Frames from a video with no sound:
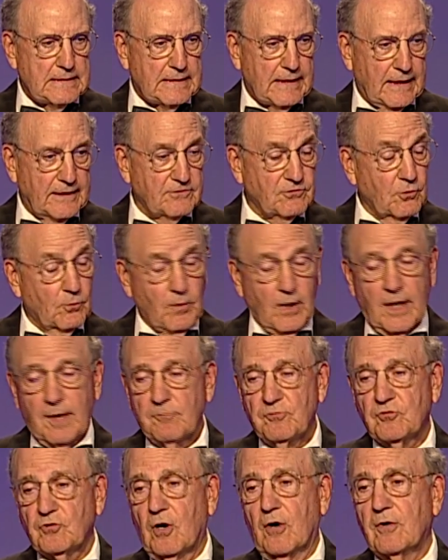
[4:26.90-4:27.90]
I said, "Well, I'm
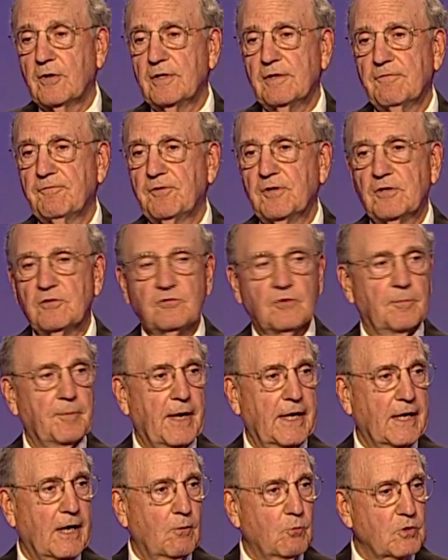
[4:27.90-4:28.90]
sorry you feel so
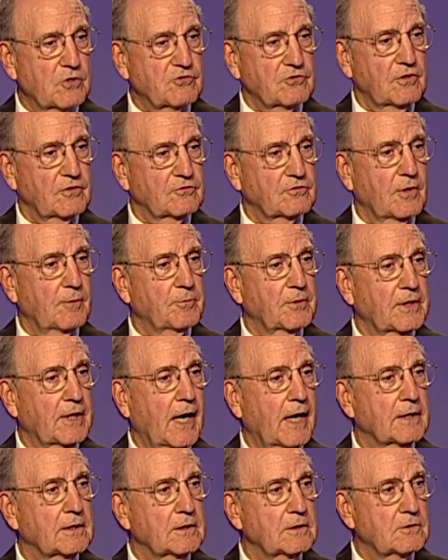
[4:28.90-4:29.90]
bad. I wish there's something
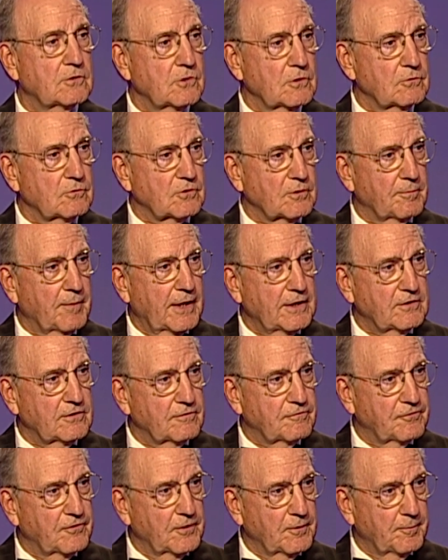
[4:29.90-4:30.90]
I could do to make you
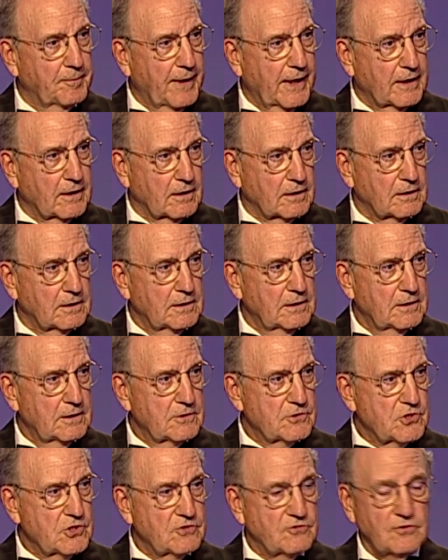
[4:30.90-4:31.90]
feel better."
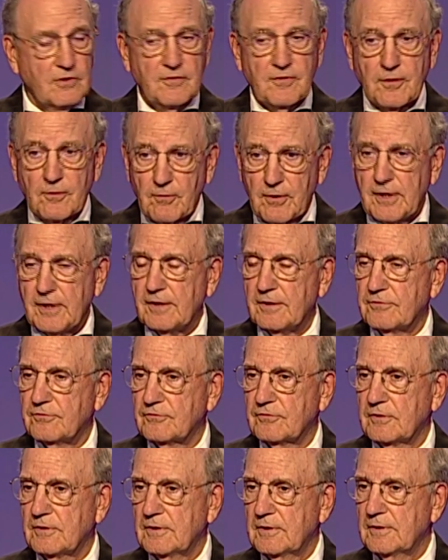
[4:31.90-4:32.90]
She said, "There is."
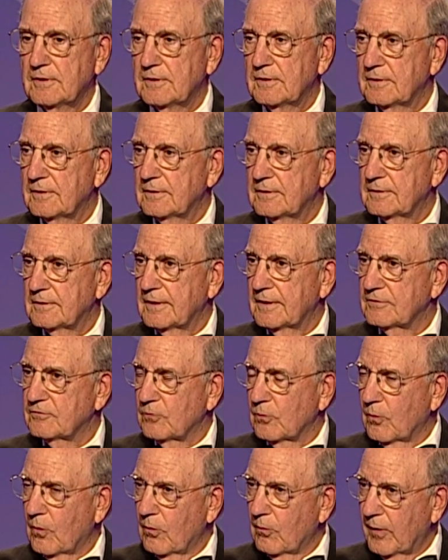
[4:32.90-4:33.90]
I
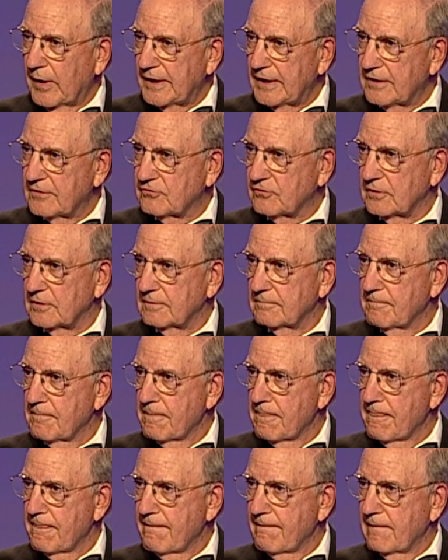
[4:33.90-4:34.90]
said, "Well, what is it?"
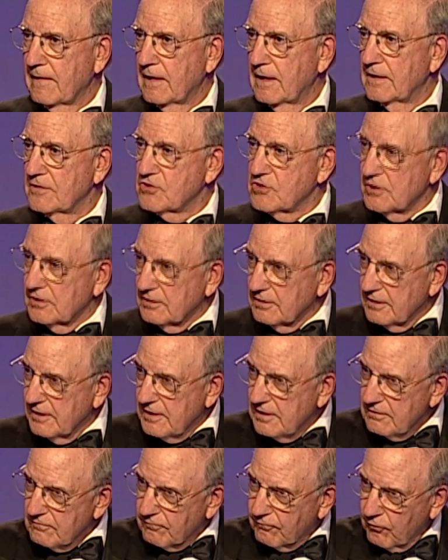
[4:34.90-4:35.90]
And she
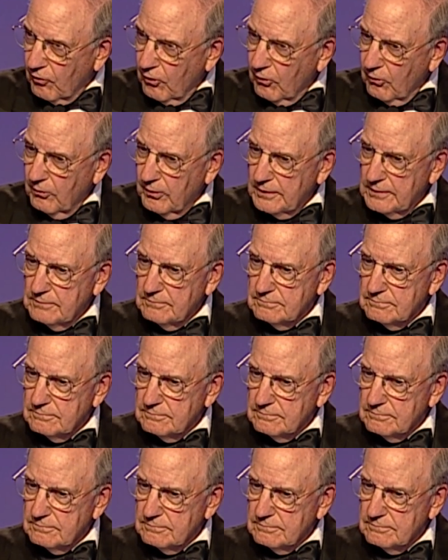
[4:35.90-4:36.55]
leaned forward.